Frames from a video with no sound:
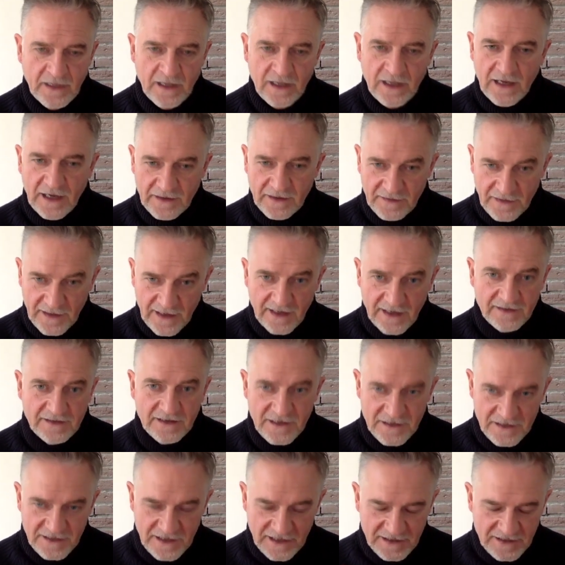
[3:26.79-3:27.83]
And that
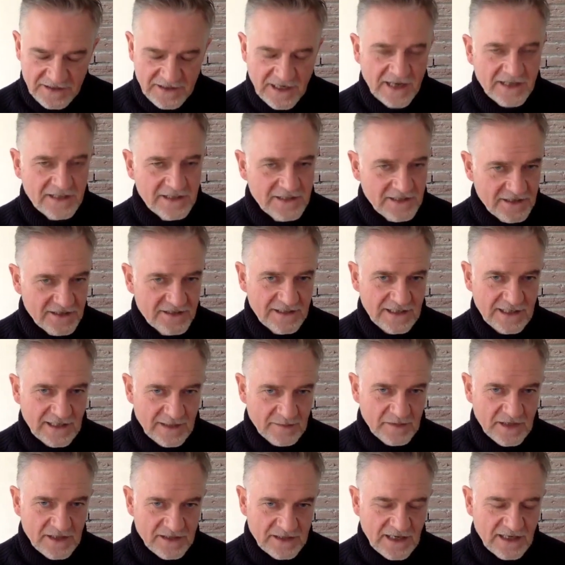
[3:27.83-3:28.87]
is exactly the same,
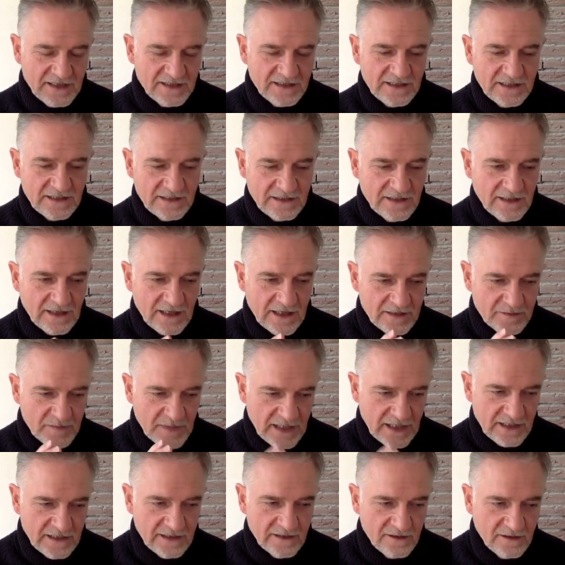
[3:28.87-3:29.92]
as I see it, as
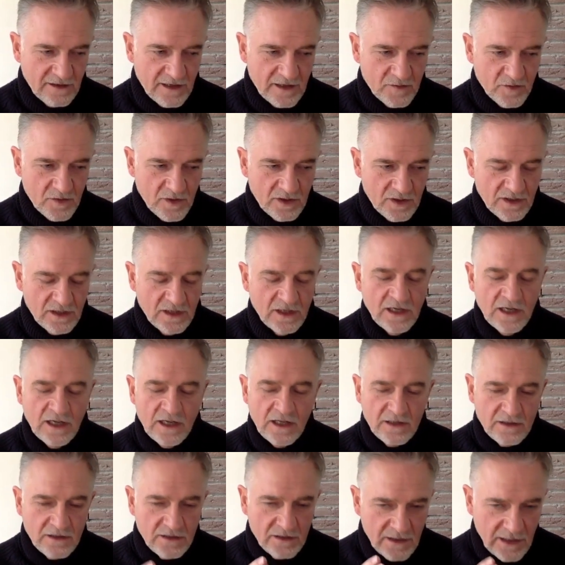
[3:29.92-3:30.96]
making an artwork.
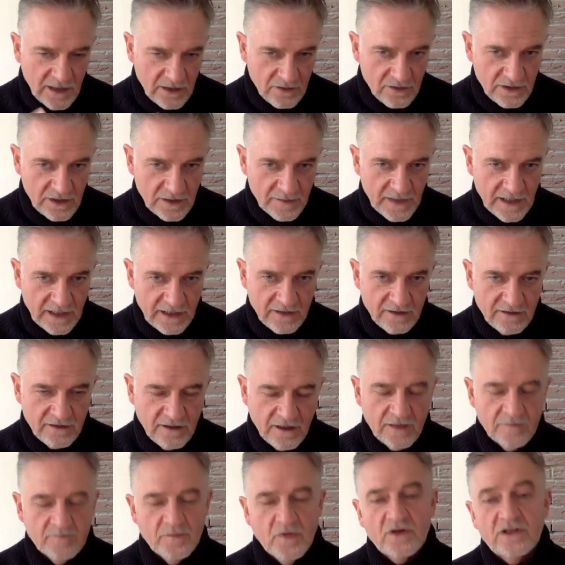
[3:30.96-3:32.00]
Not only making an
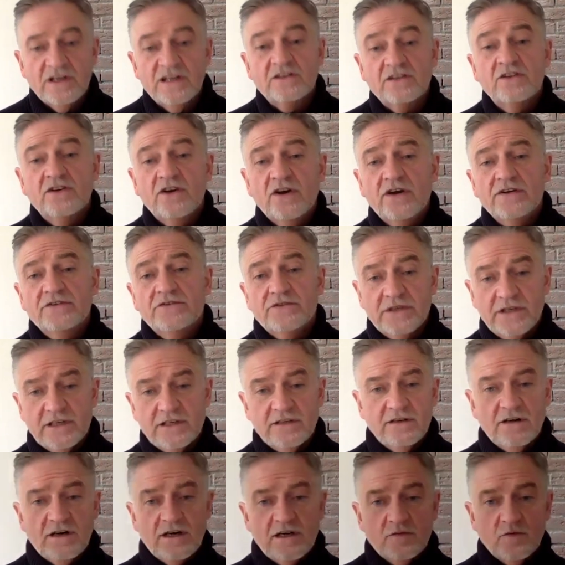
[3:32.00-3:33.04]
artwork, encountering an
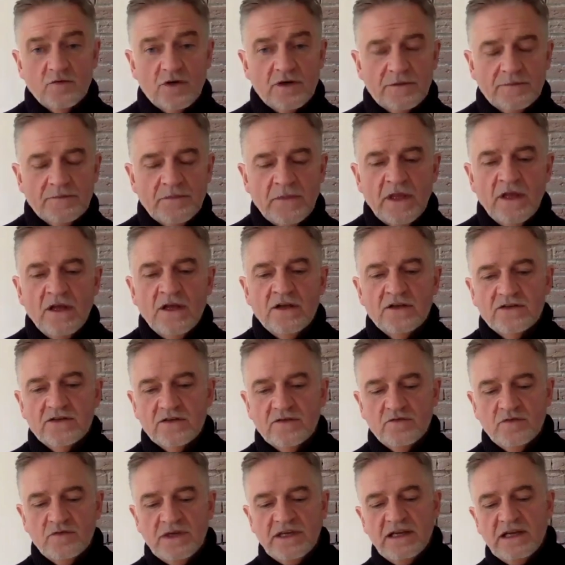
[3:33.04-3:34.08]
artwork. So
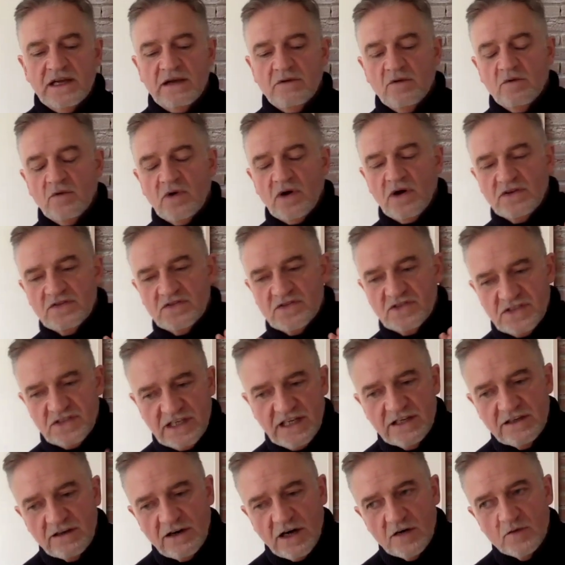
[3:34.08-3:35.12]
we see an
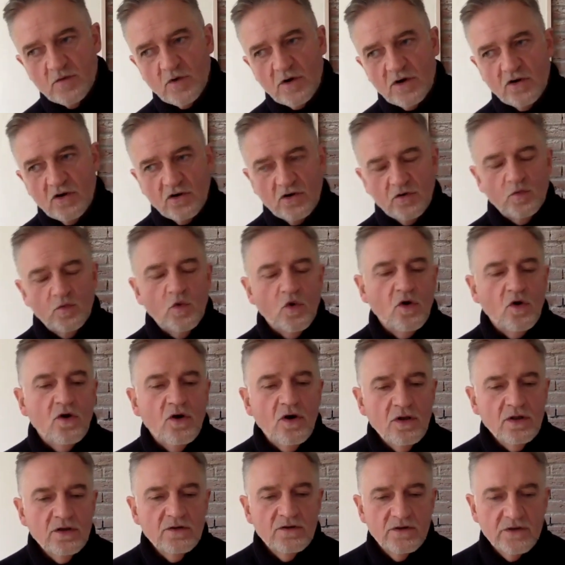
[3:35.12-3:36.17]
artwork on a
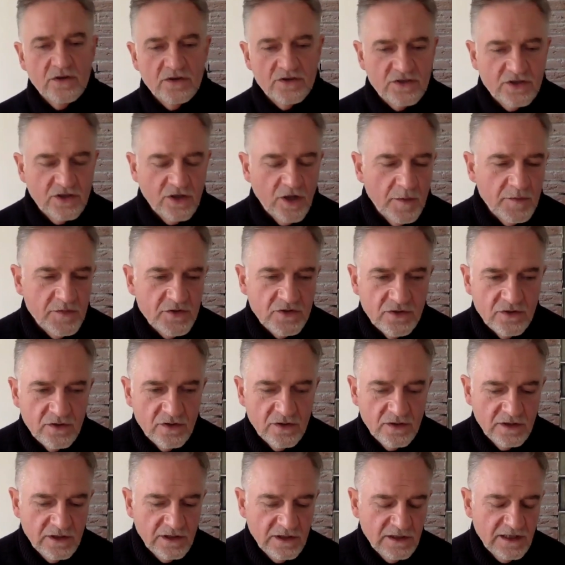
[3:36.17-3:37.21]
wall or in a sculpture or
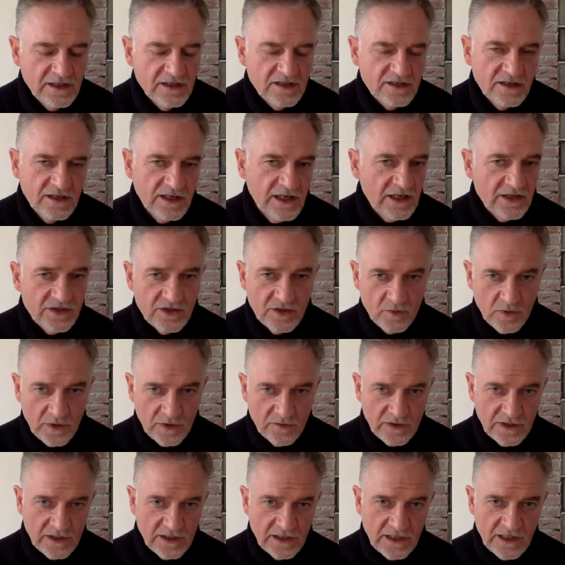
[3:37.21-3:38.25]
in an installation, whatever
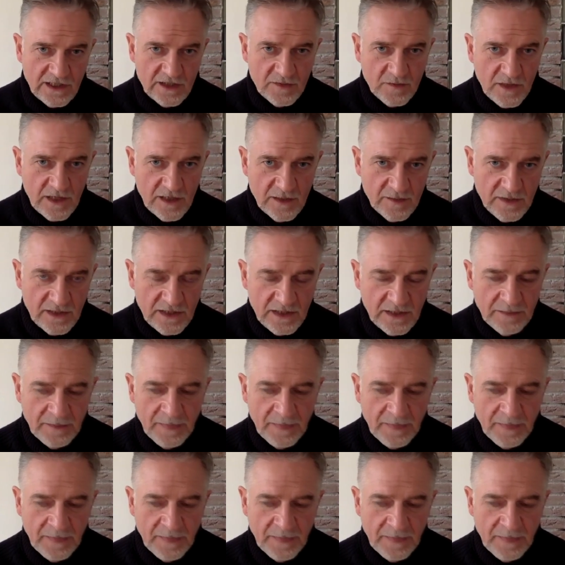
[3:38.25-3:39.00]
the case may be,